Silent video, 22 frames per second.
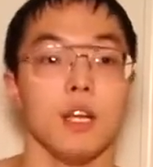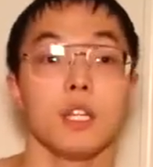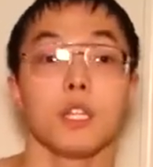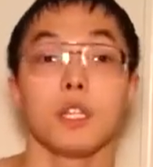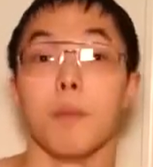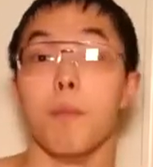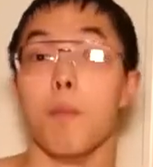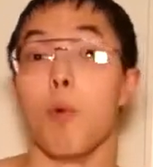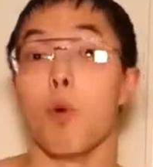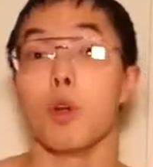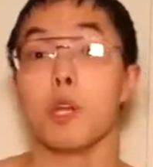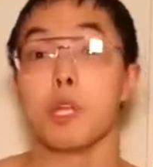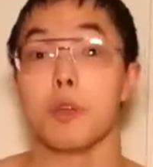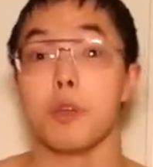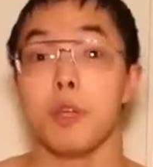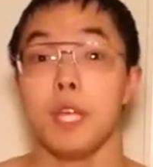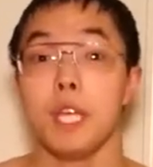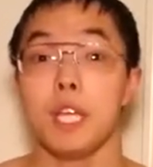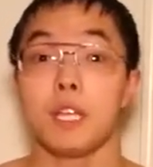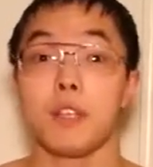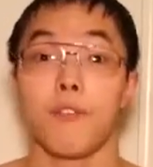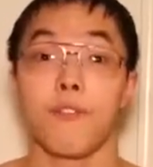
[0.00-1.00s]
The more you
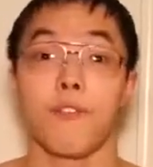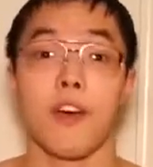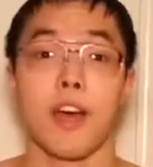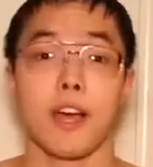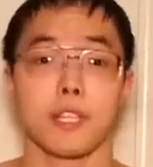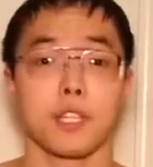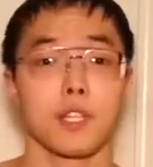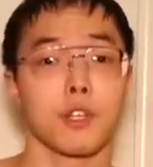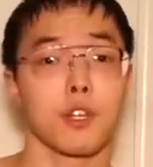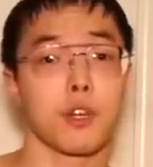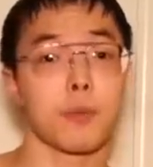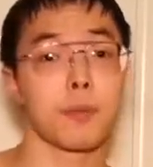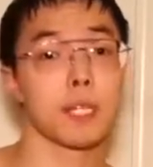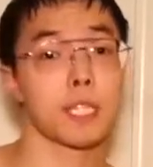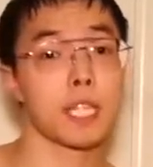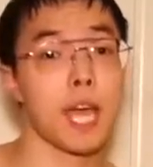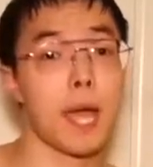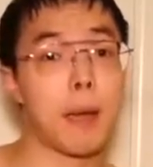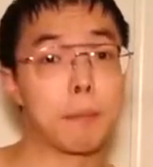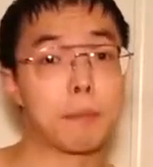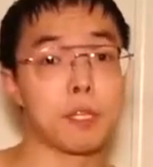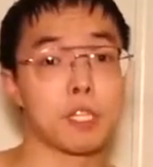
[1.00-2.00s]
eat, the faster your
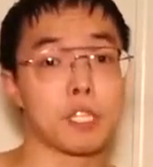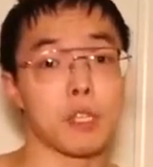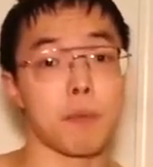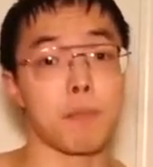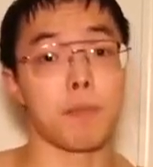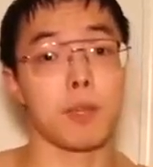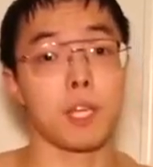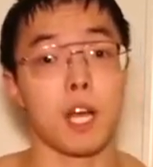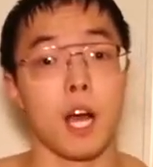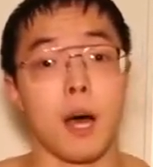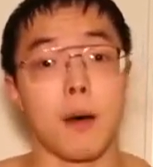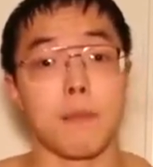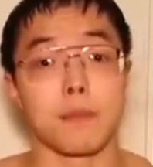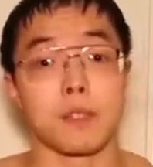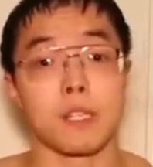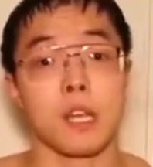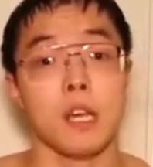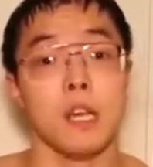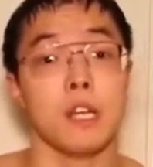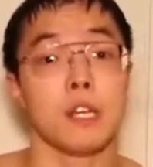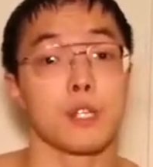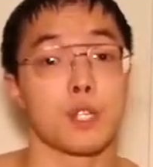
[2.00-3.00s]
metabolism becomes.